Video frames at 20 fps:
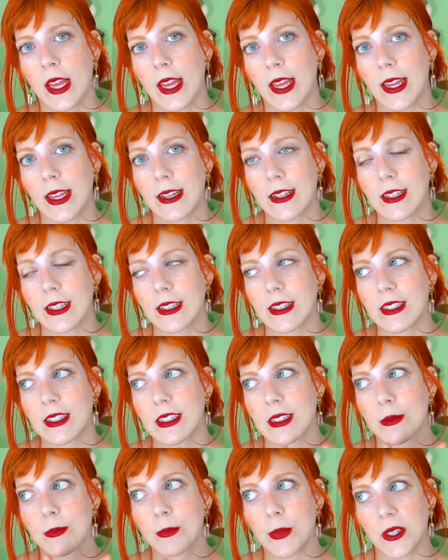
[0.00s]
and it's
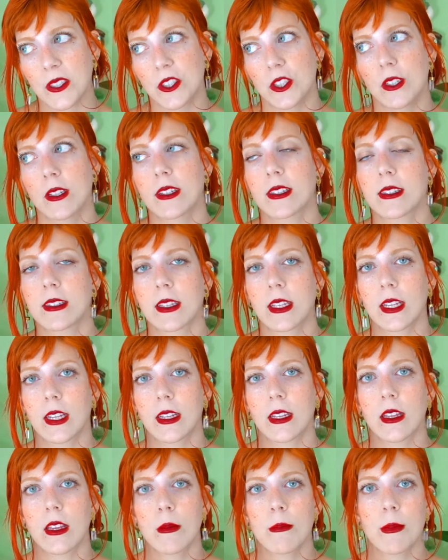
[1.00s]
especially
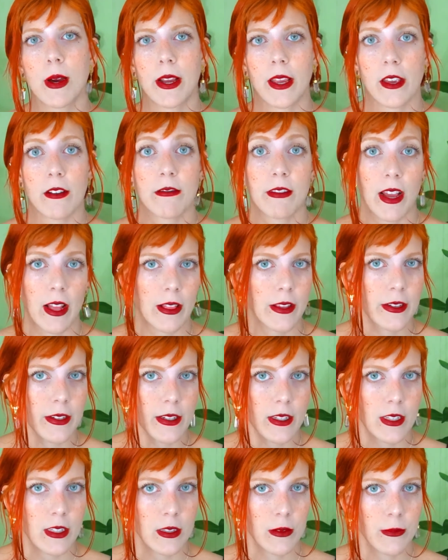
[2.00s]
seen in
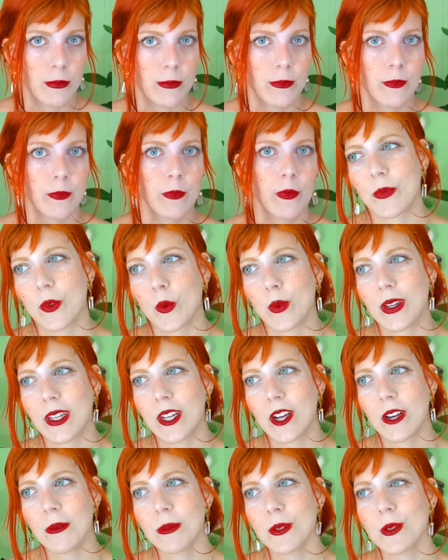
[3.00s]
Machiavellianism. When it
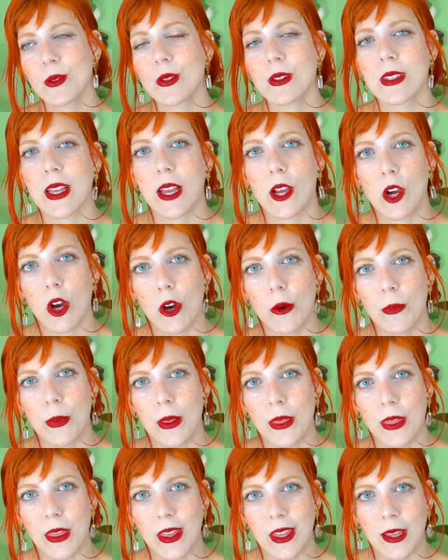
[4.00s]
comes to
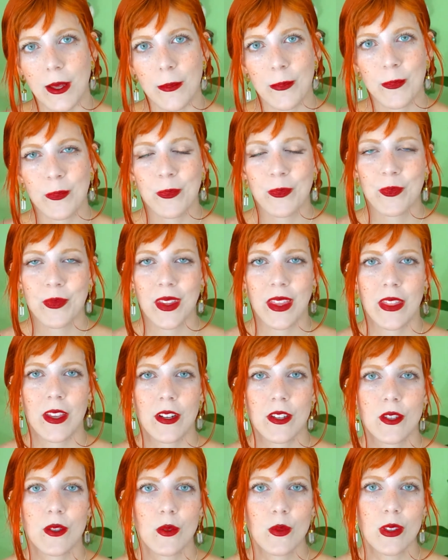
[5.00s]
psychopathy,
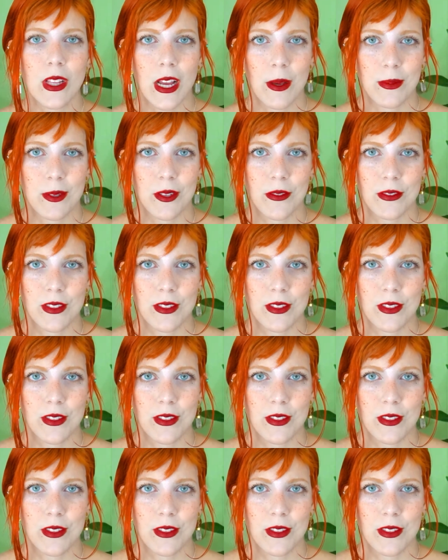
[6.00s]
there's two types of